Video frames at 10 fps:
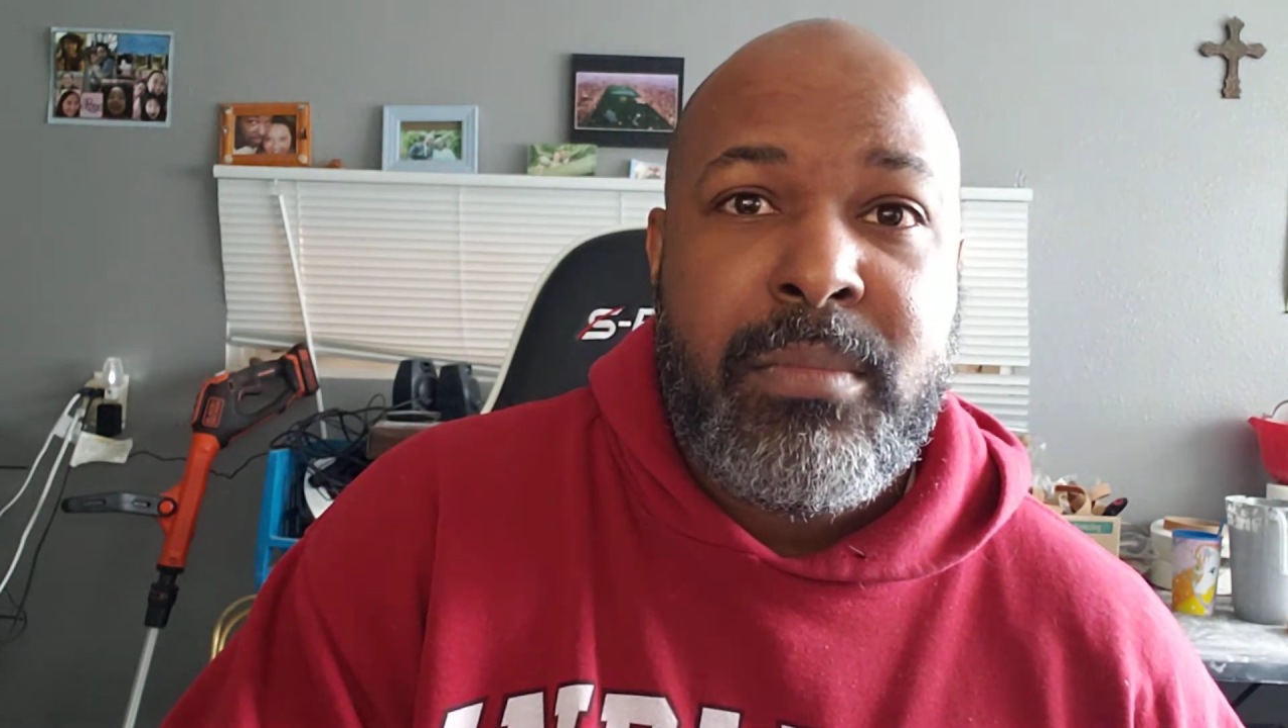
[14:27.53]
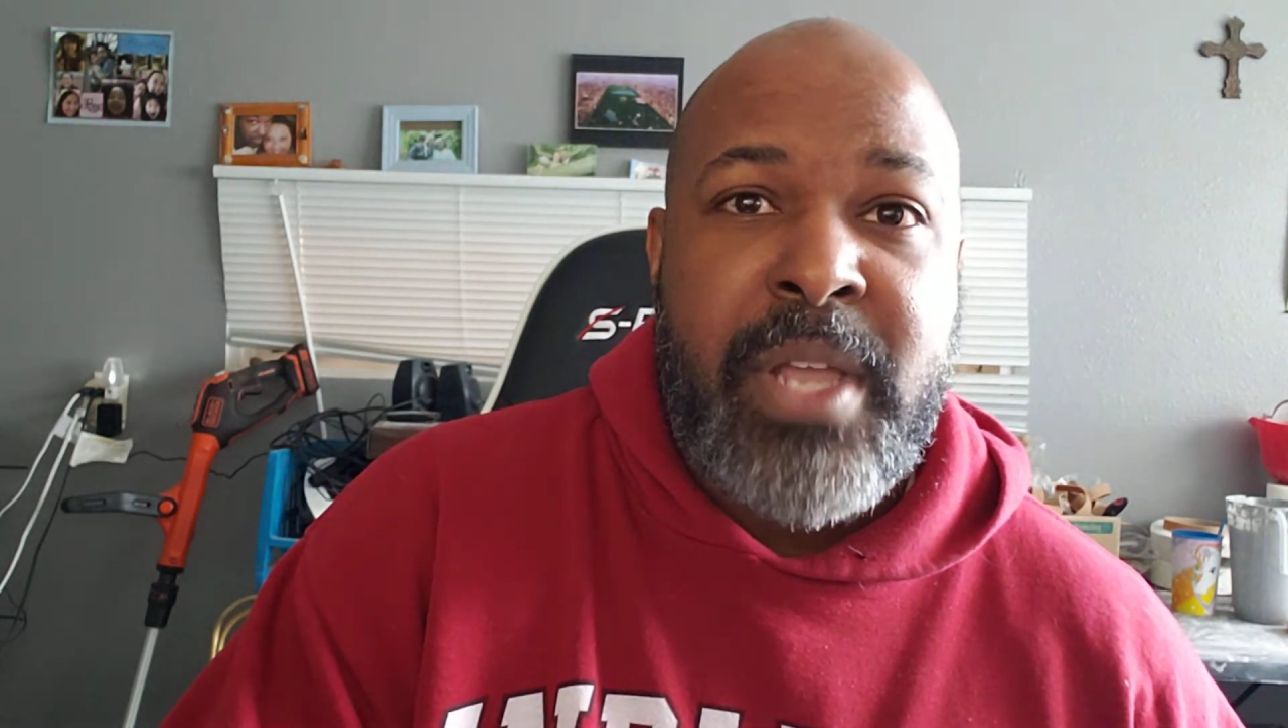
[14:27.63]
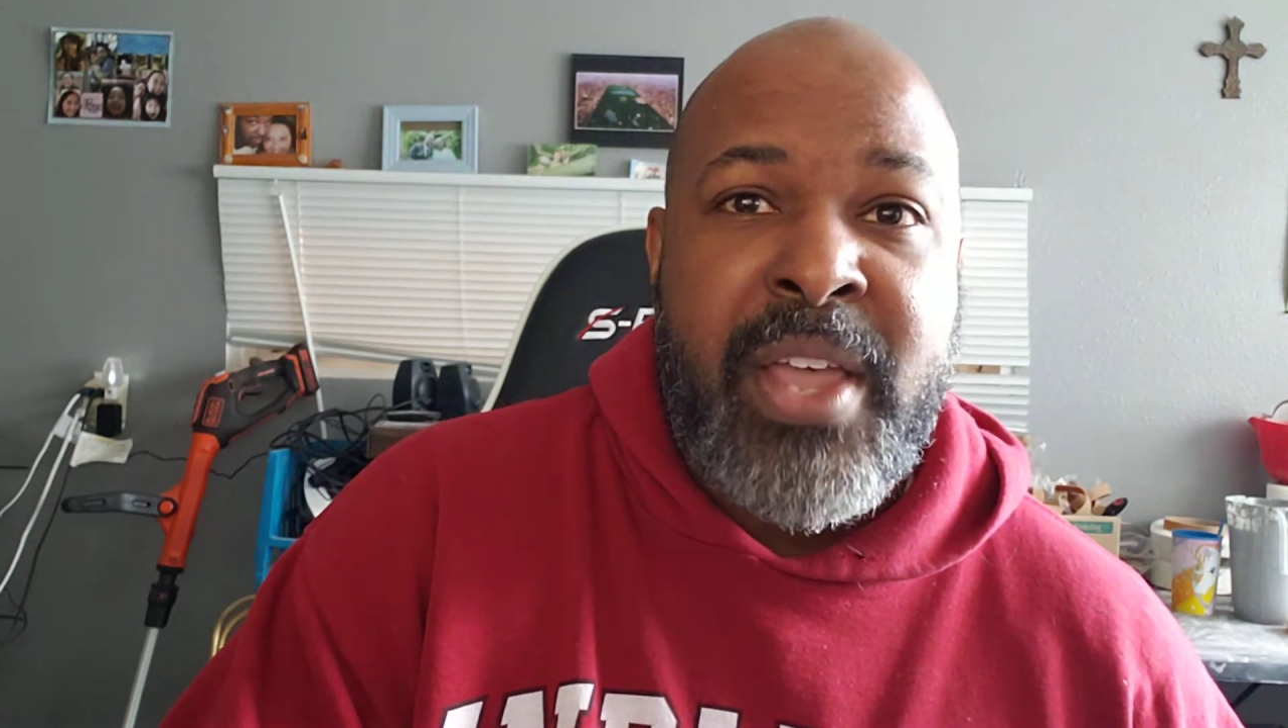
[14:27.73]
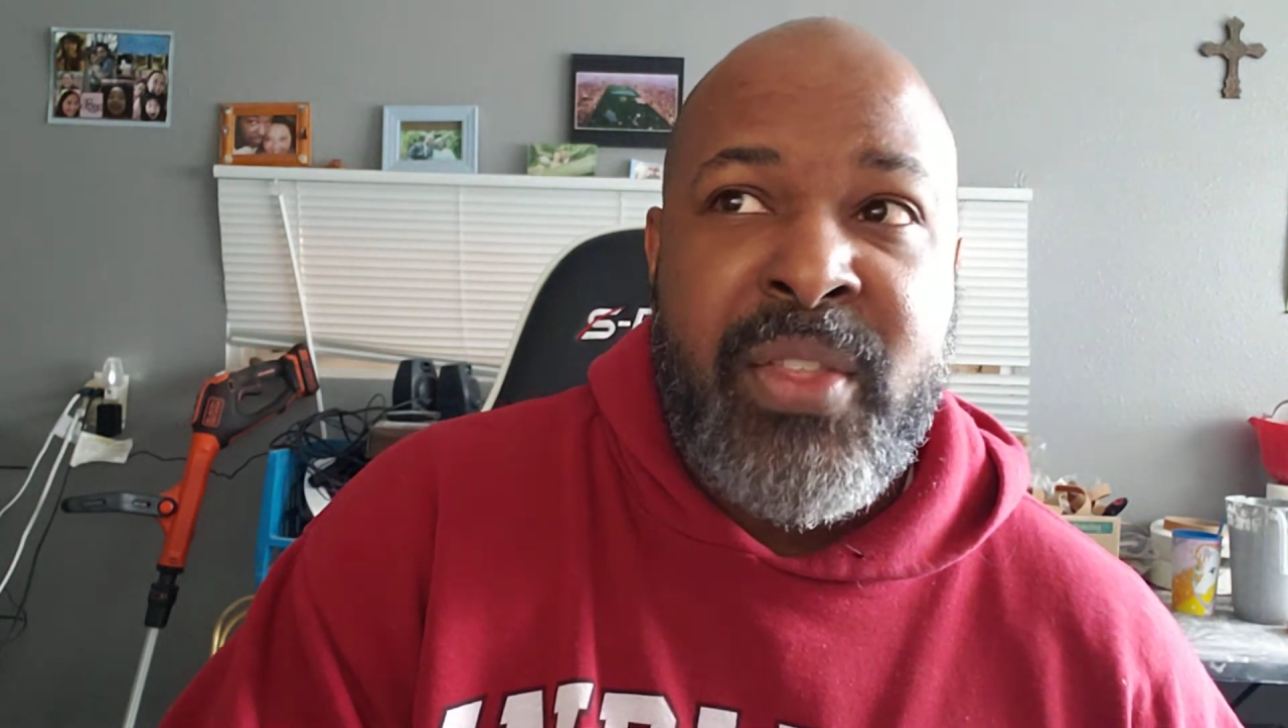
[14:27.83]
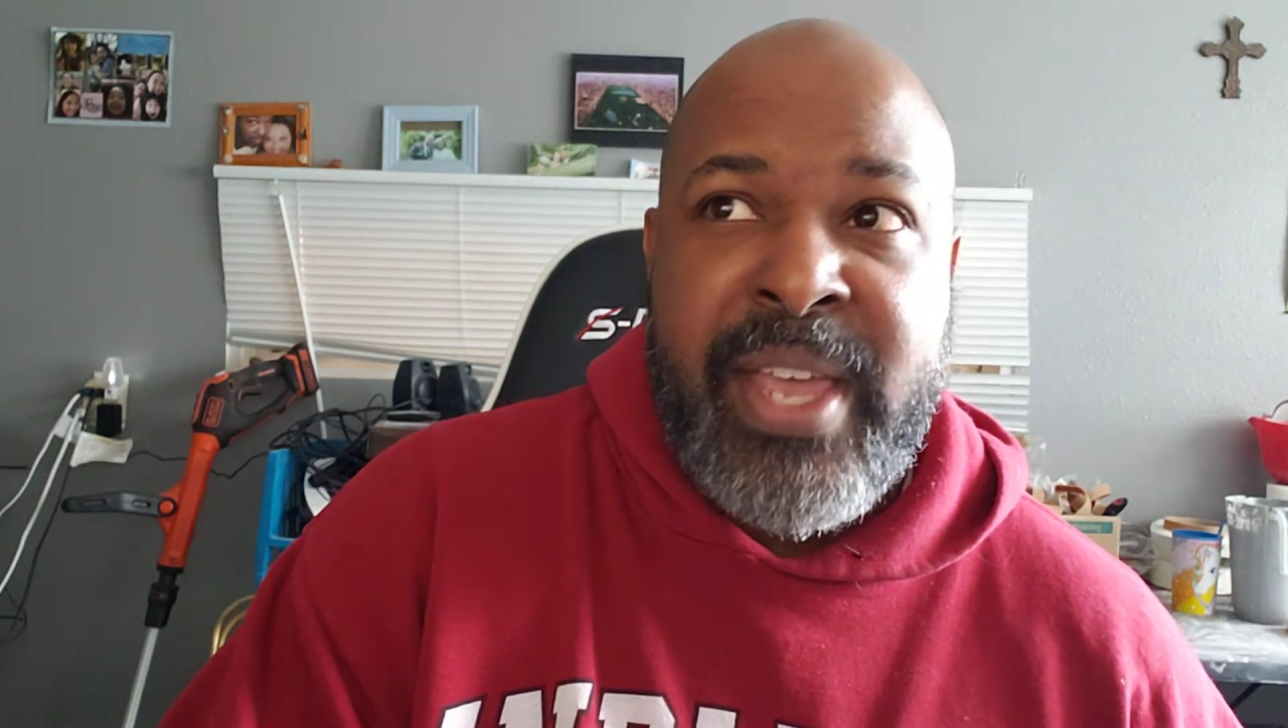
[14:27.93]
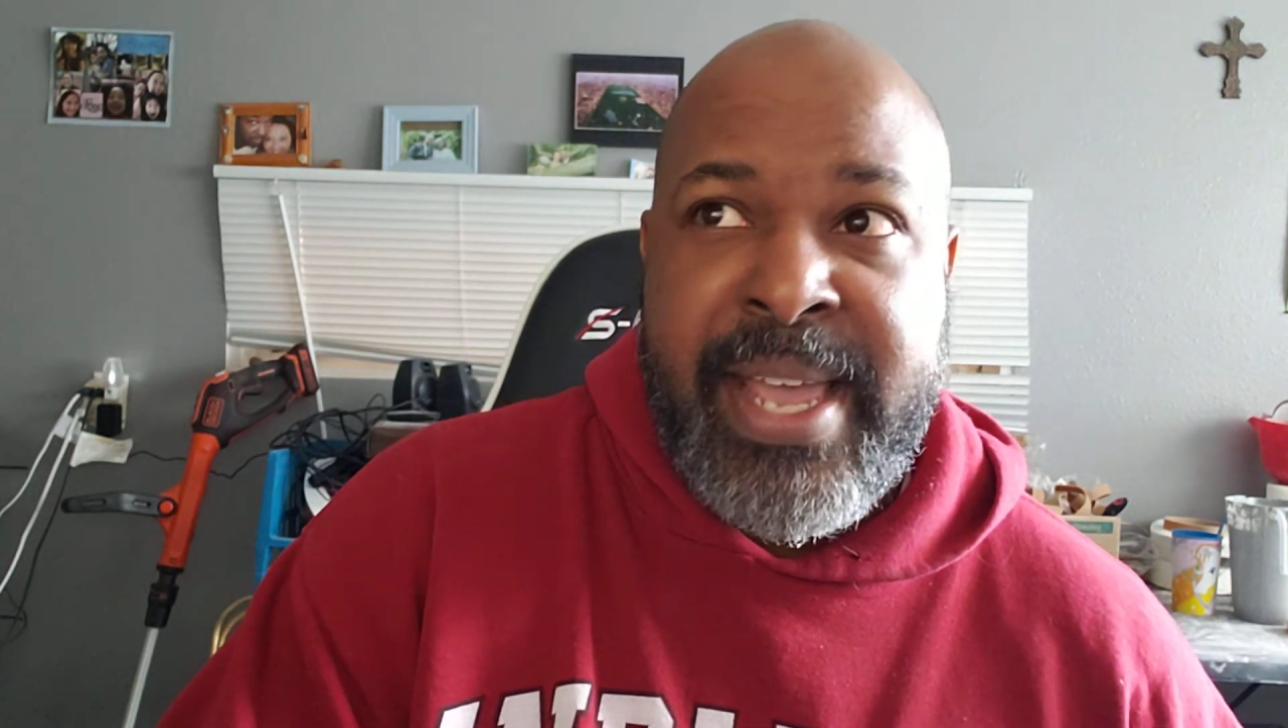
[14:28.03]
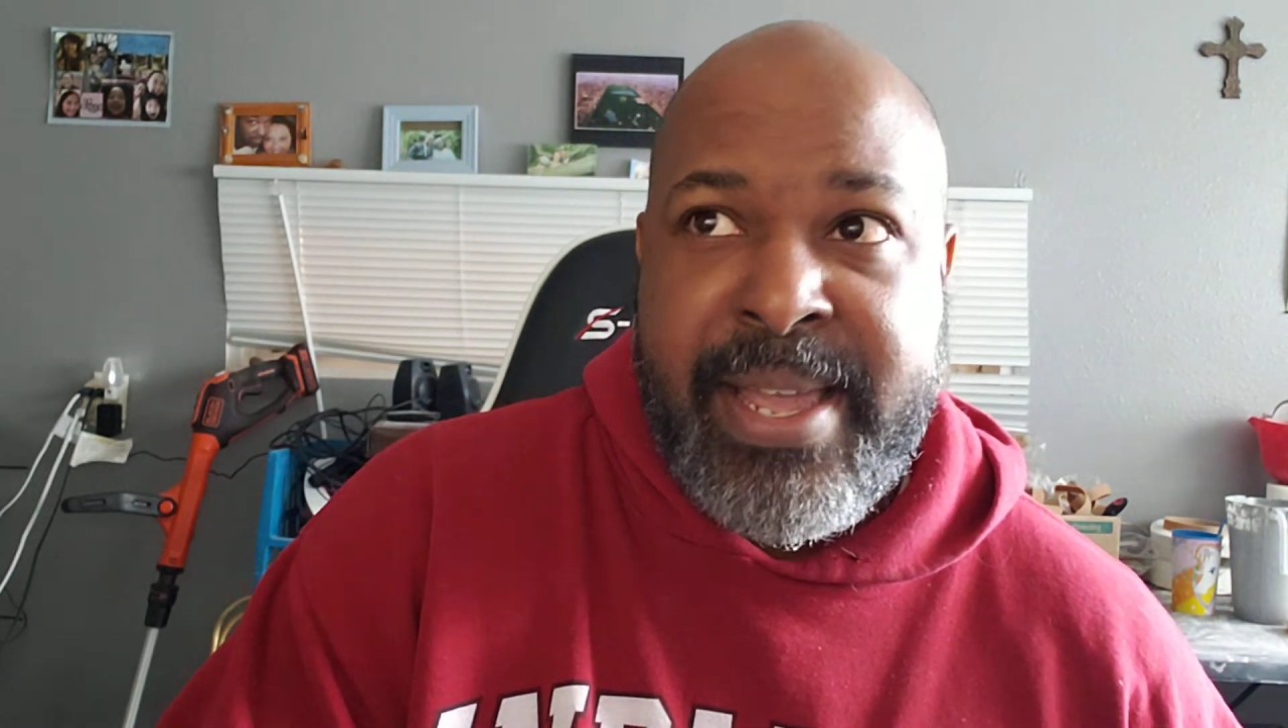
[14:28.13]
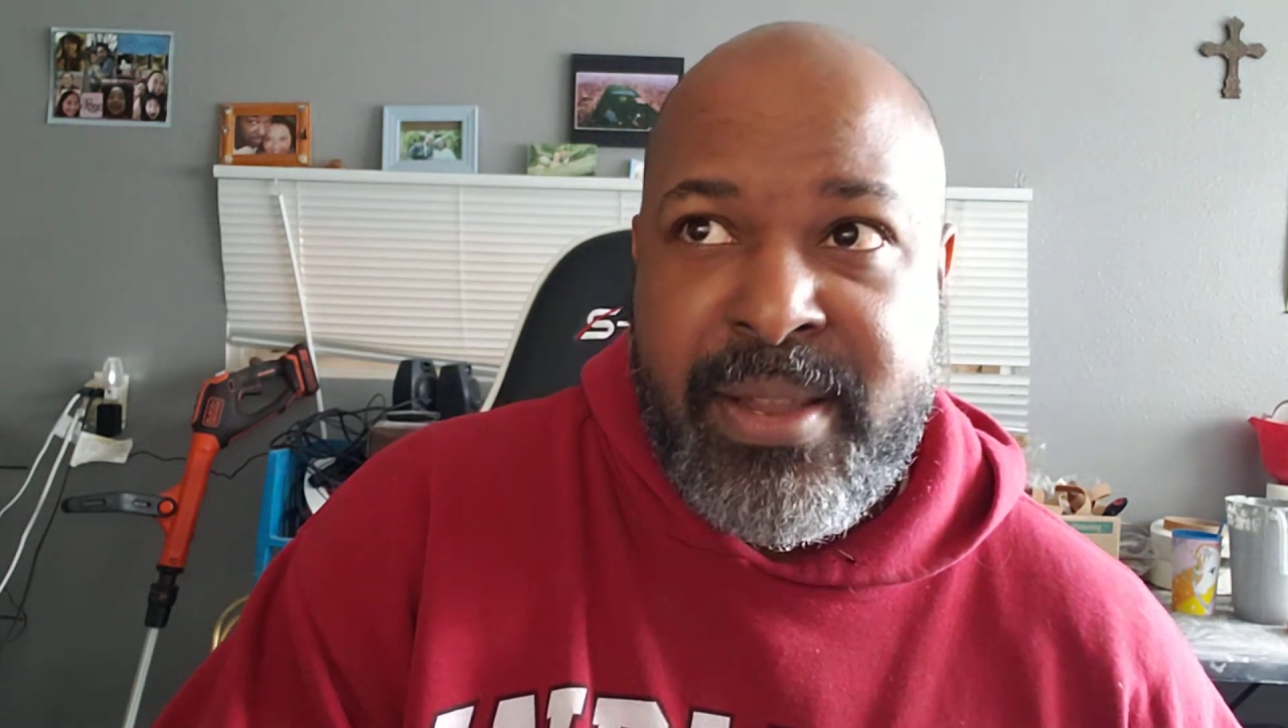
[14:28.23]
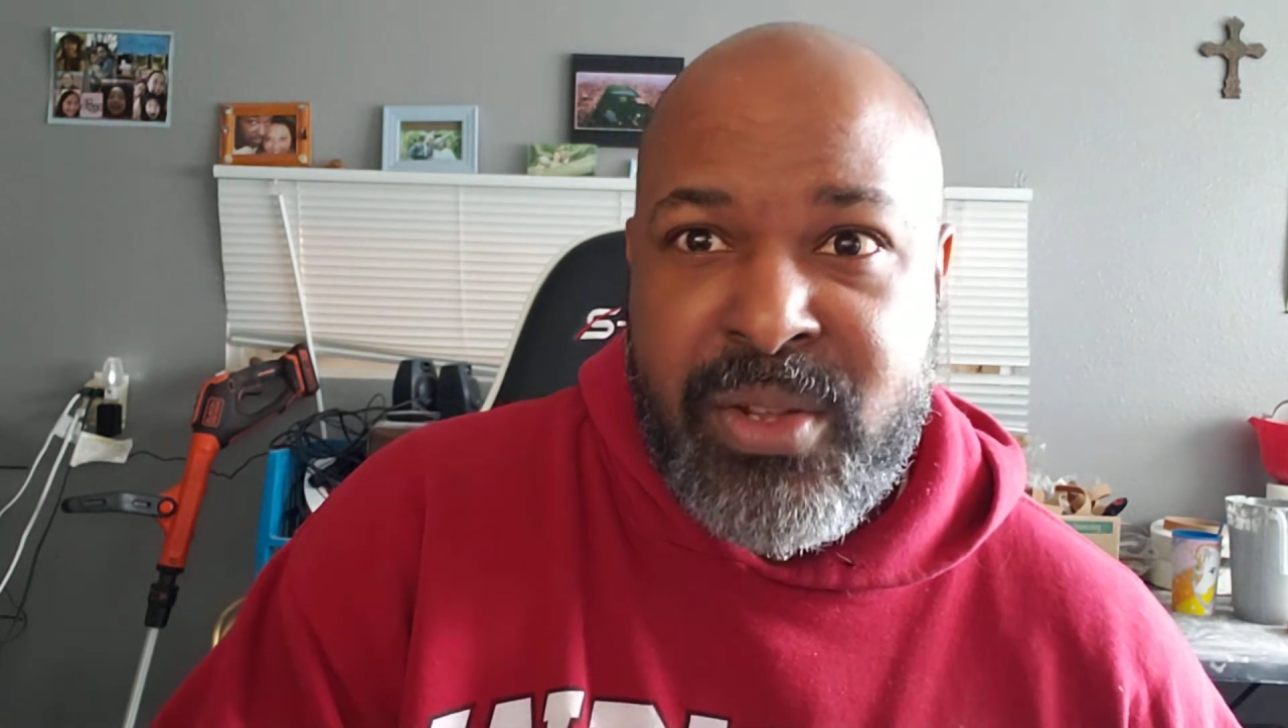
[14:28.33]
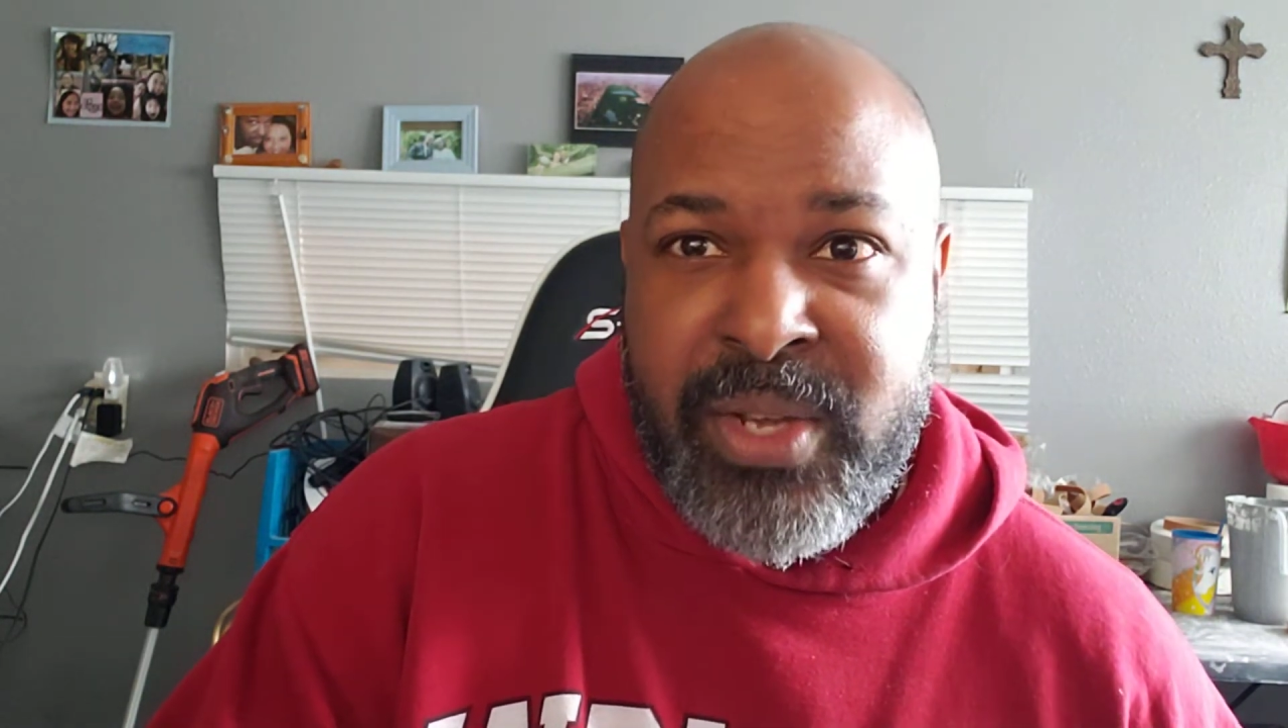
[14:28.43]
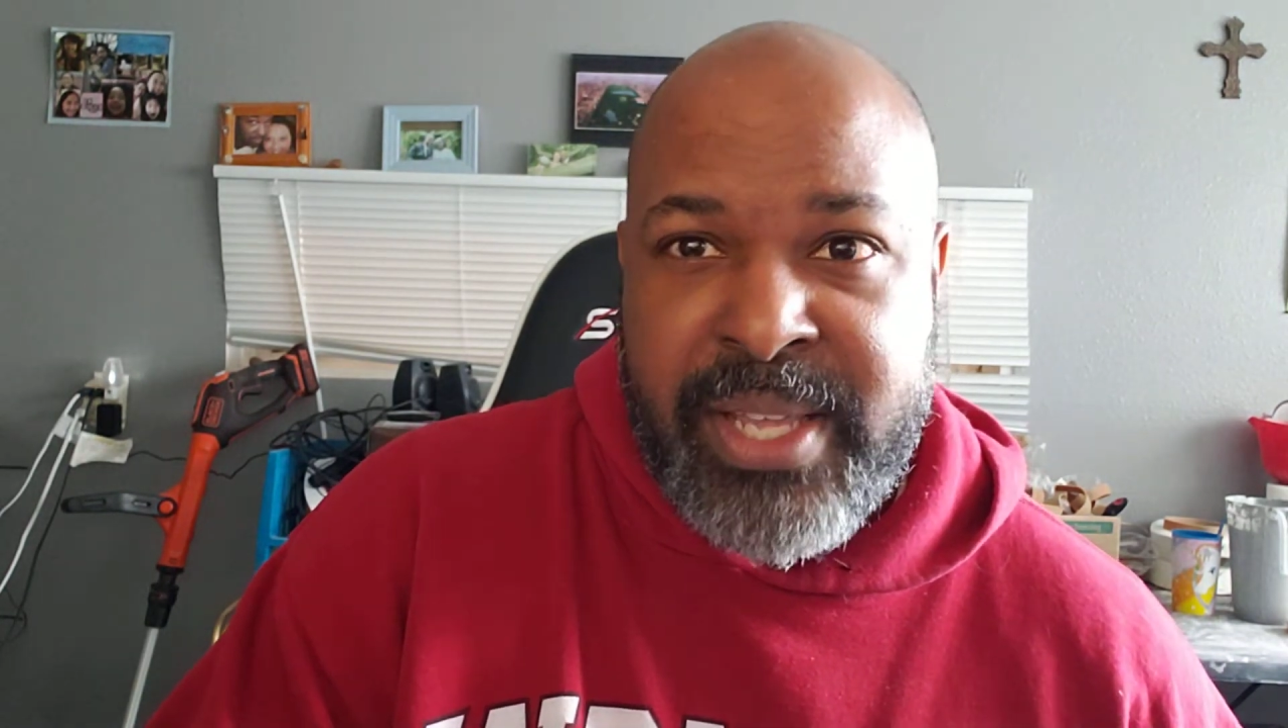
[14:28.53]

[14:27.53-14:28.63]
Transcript: And then you